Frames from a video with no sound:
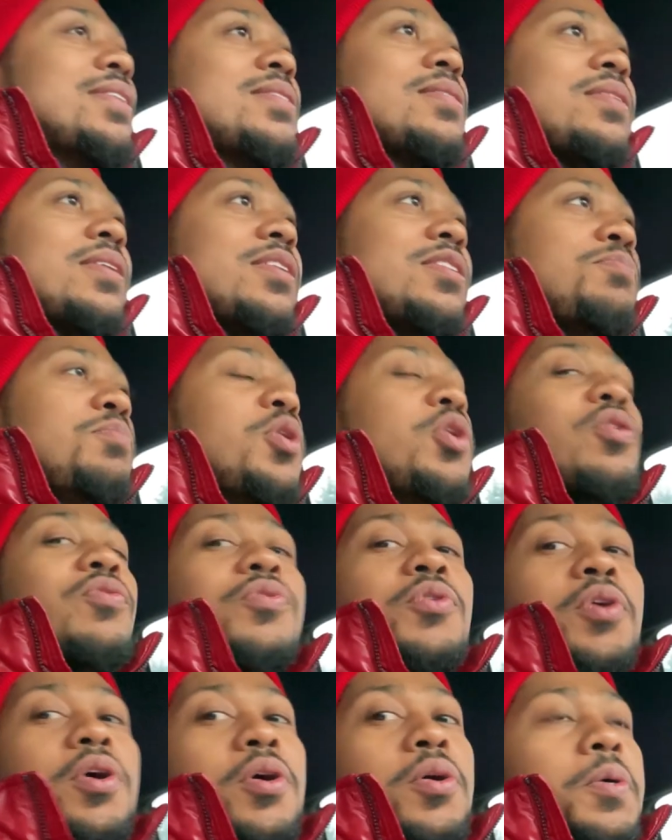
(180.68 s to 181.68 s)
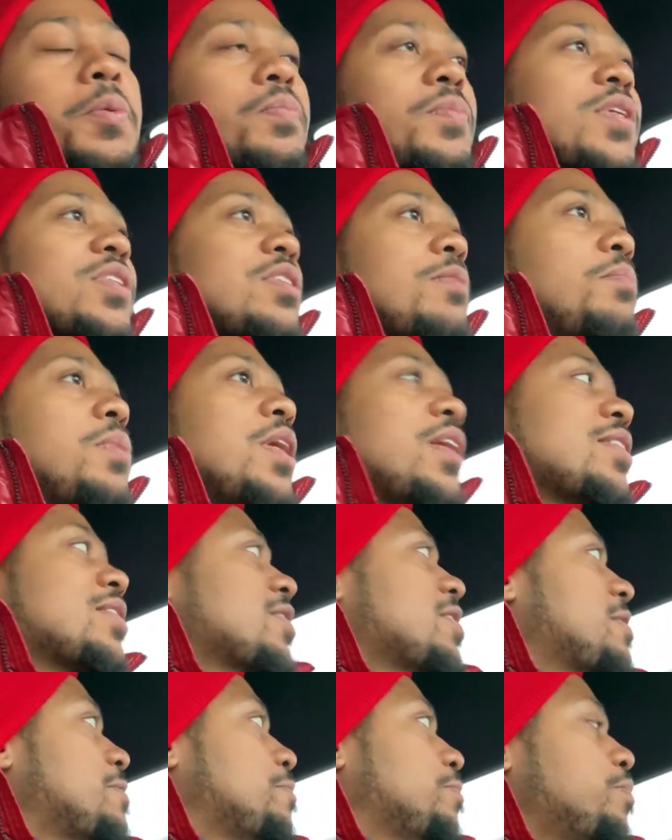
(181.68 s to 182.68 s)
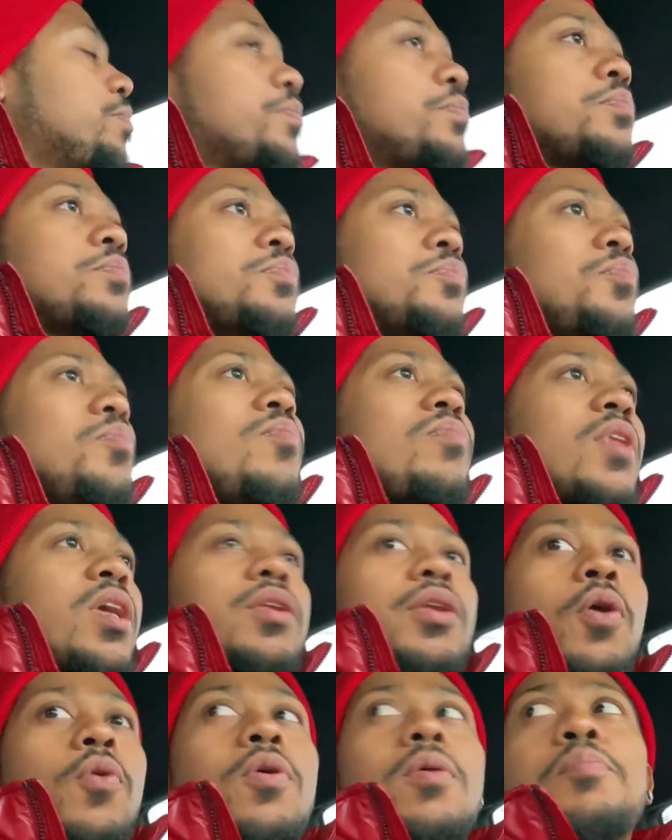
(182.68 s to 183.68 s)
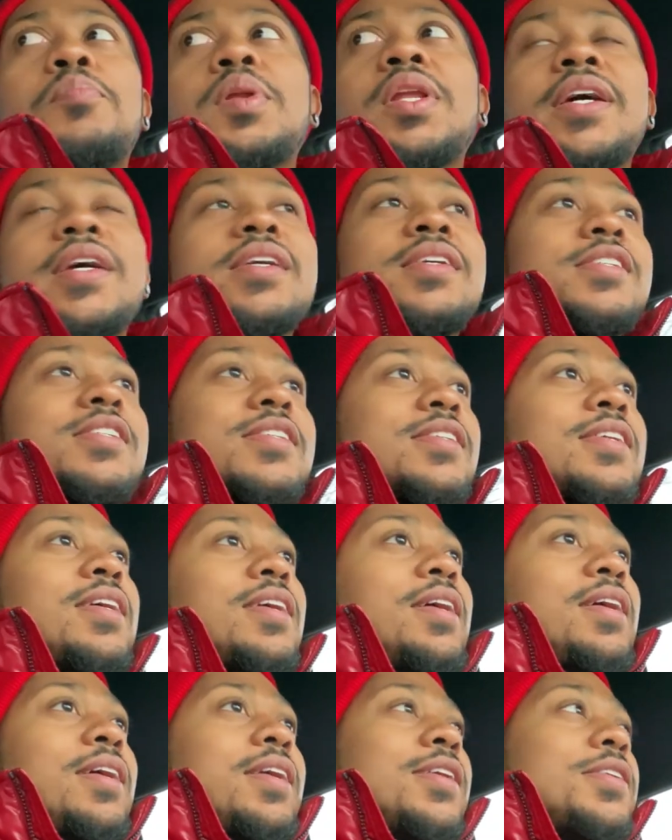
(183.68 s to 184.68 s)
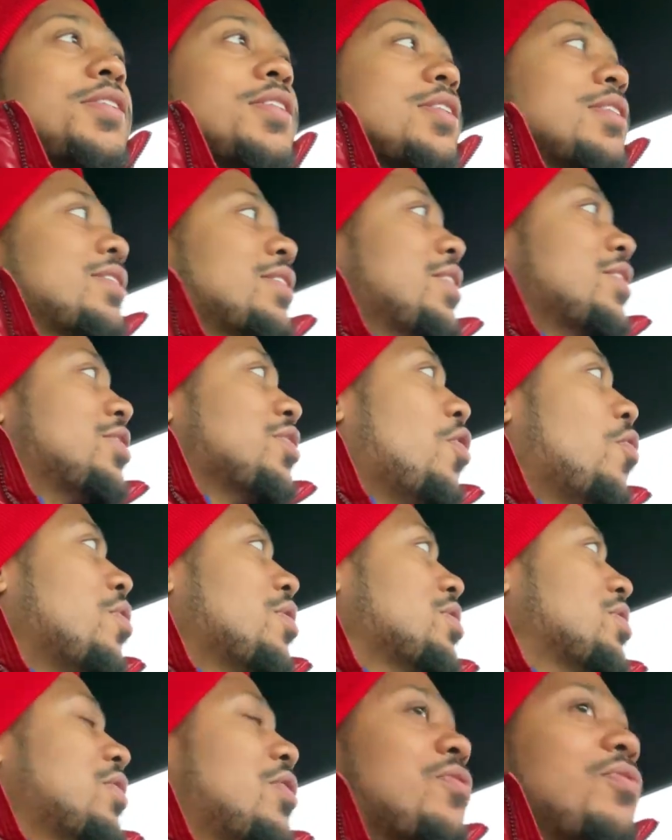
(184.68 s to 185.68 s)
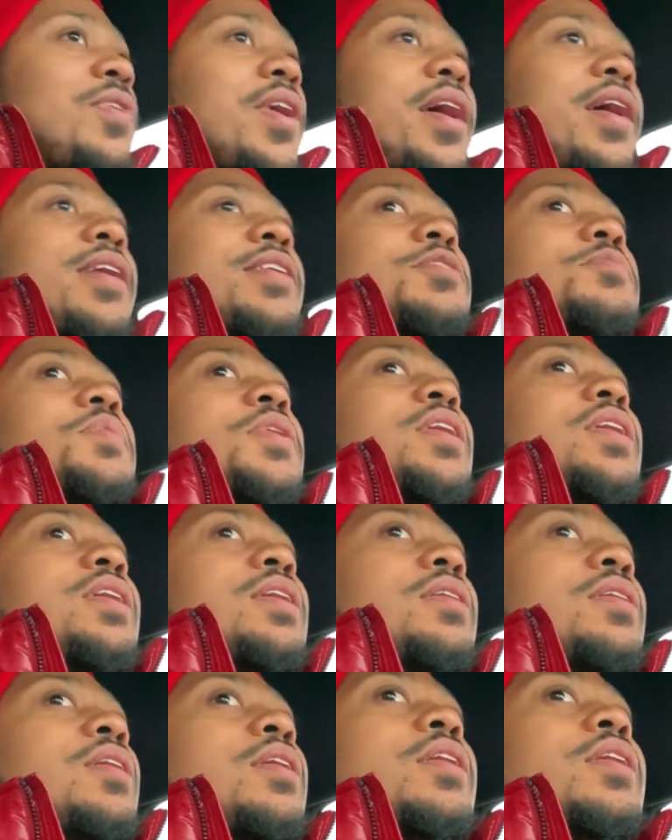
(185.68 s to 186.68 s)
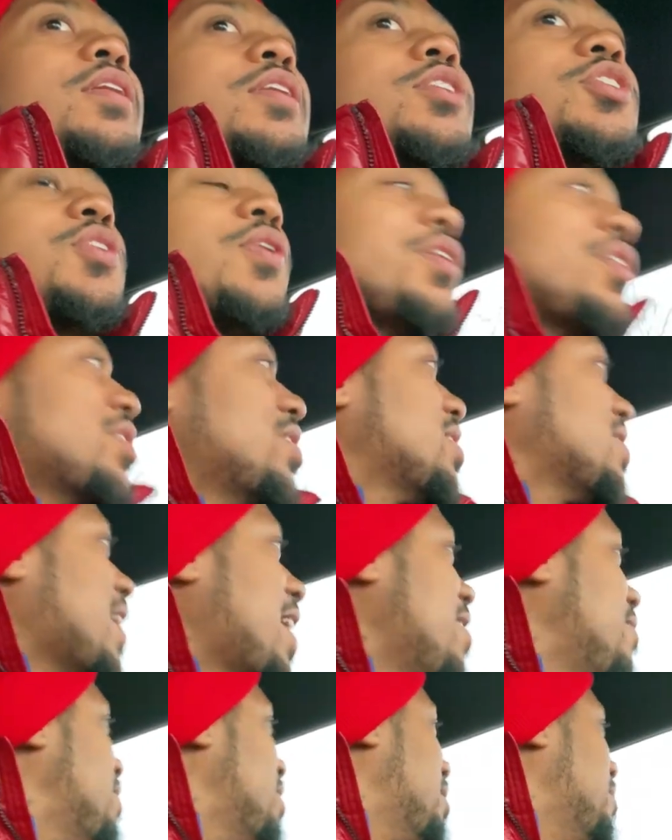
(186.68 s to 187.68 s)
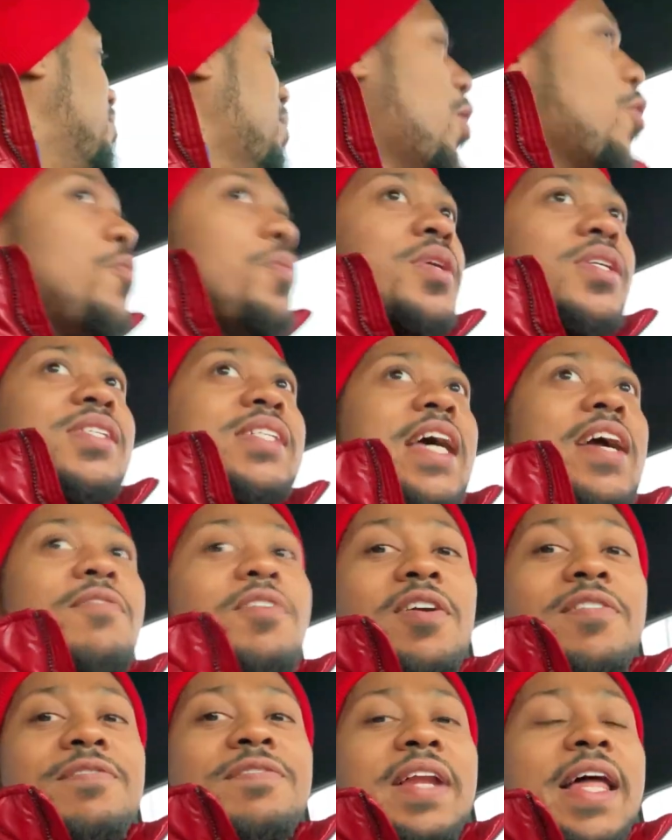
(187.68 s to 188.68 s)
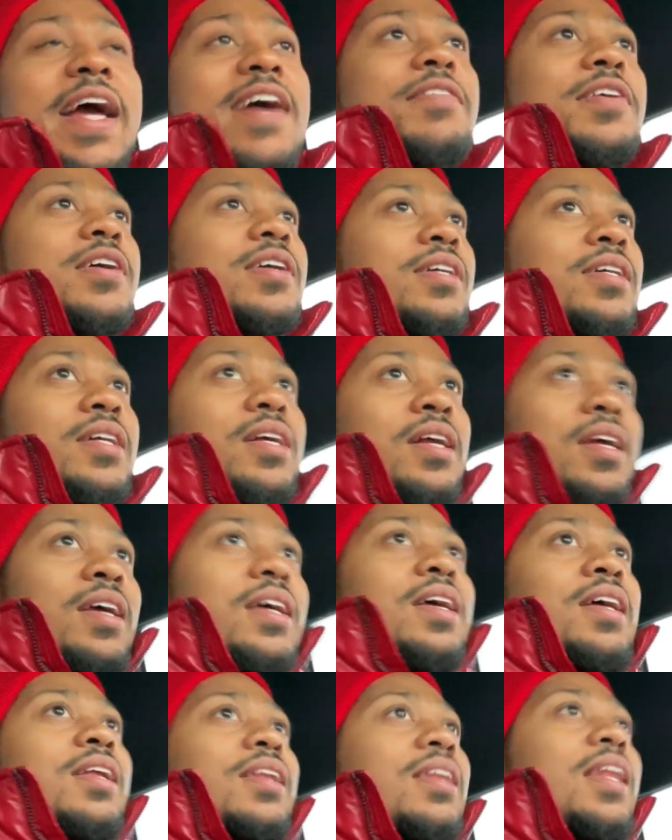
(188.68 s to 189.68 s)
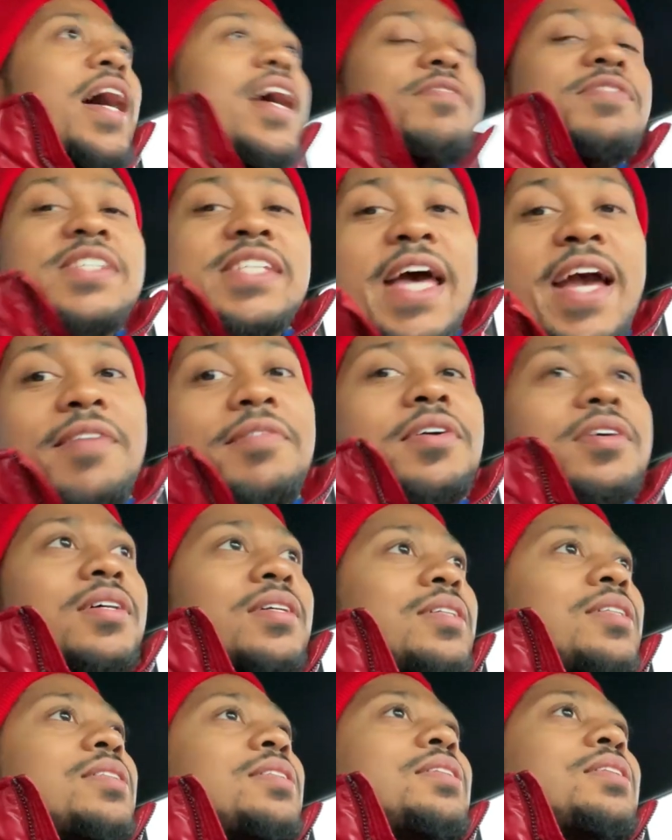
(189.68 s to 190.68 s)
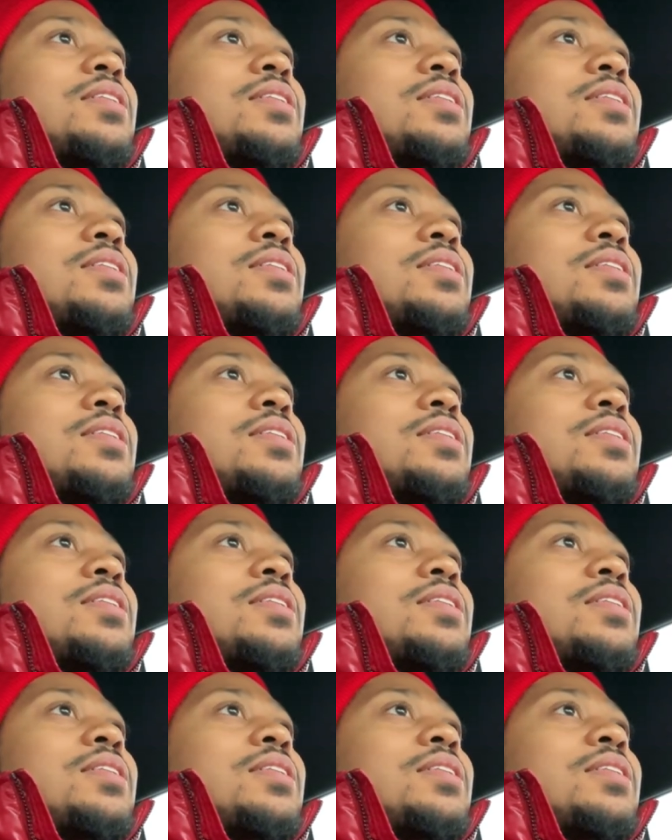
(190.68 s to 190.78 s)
It's it's beautiful though. It's a blessing. No complaints. It just it's going so fast, man. I'm trying to savor the moment, savor the flavor. Lifesaver.